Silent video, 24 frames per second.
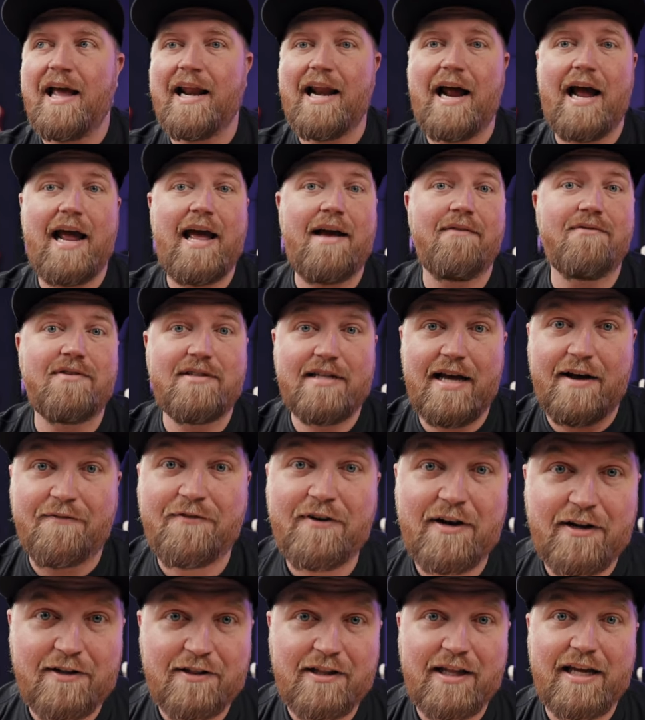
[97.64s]
And I have
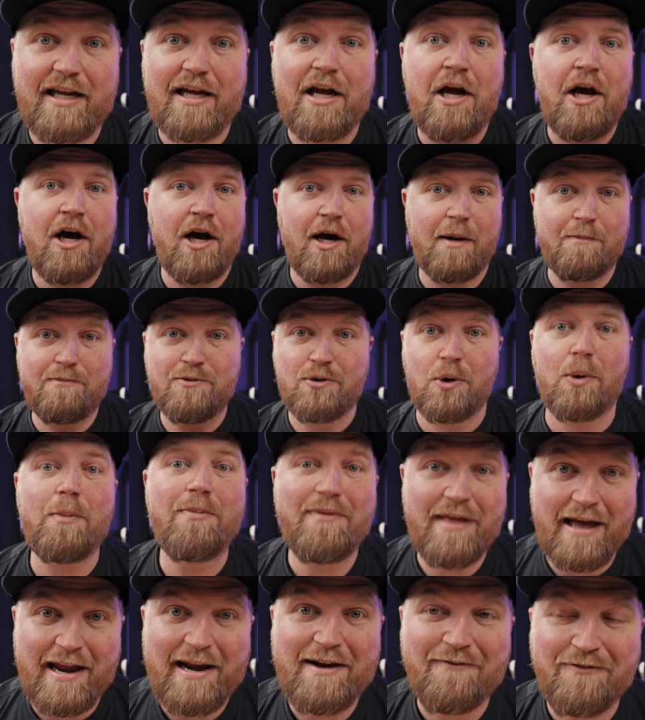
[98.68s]
definitely absorbed
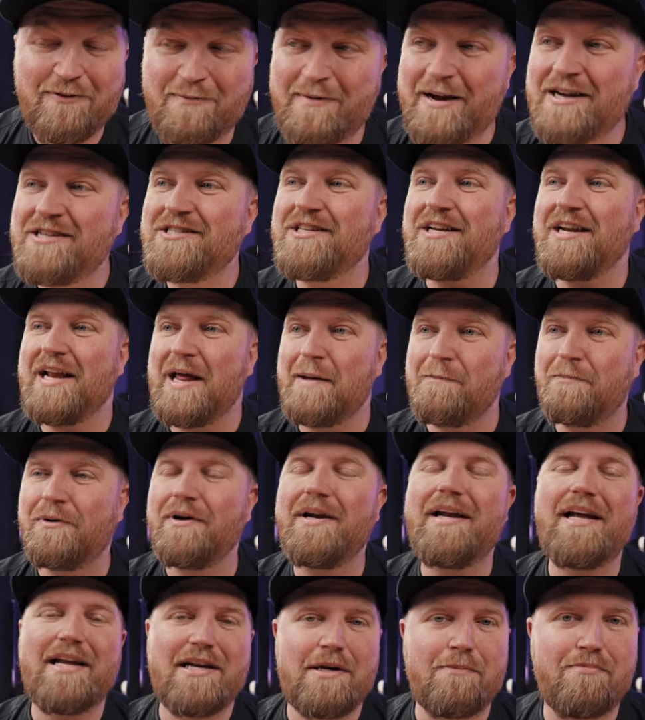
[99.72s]
that information and
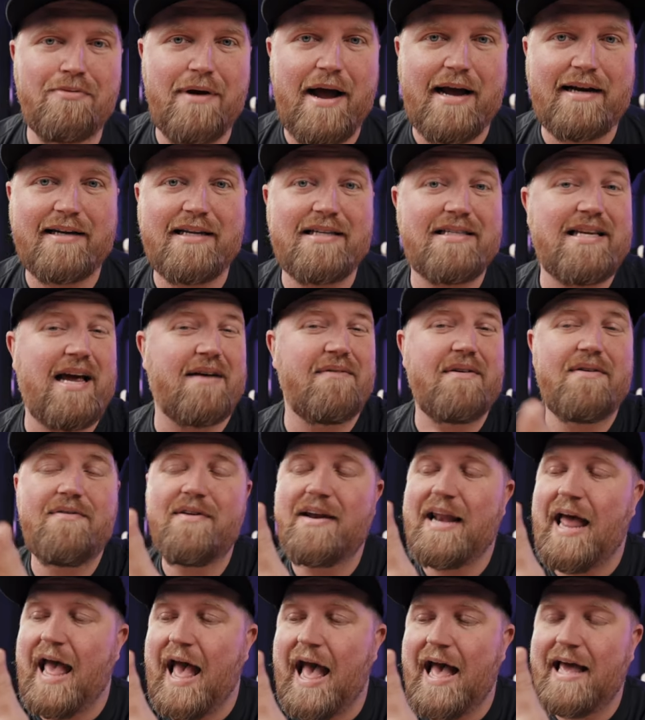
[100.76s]
put it into practice. I've
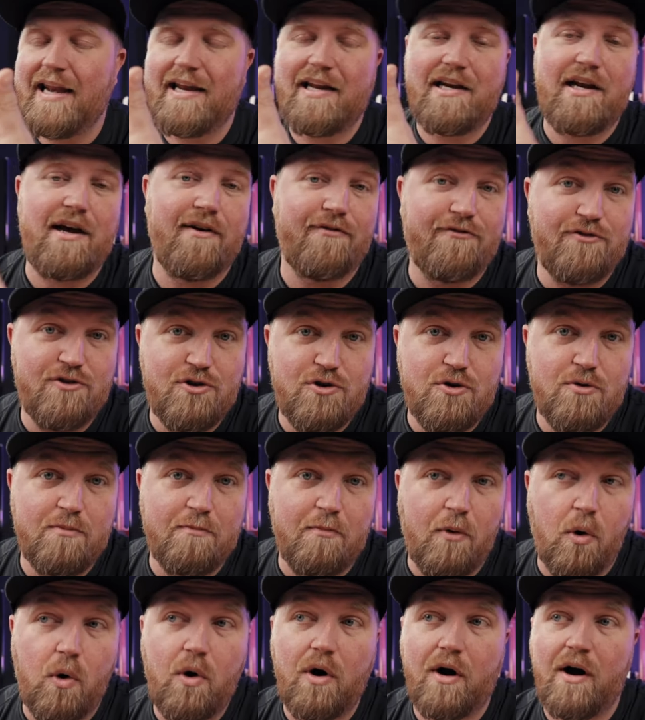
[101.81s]
even added a few
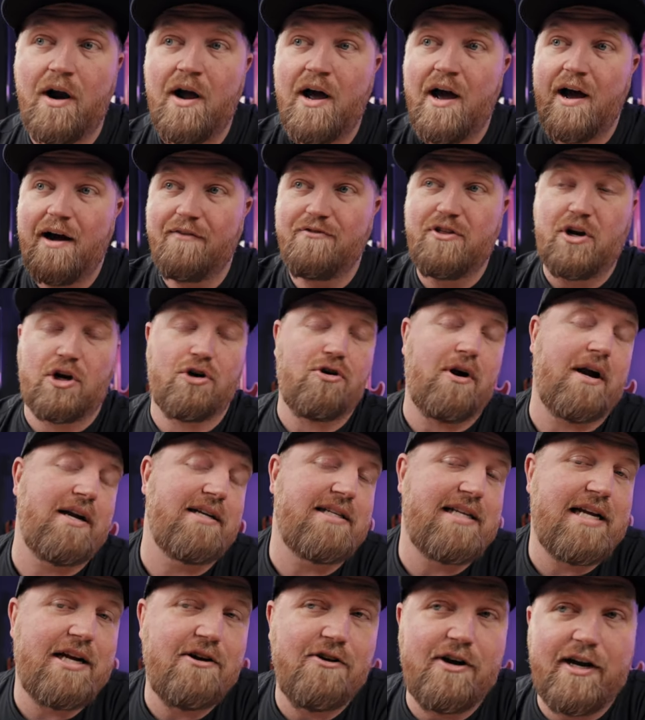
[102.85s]
more of the
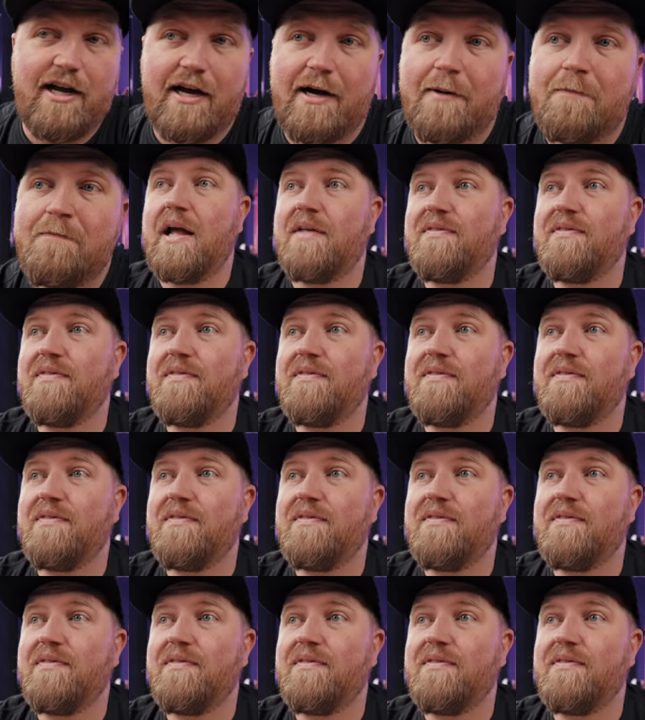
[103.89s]
criteria.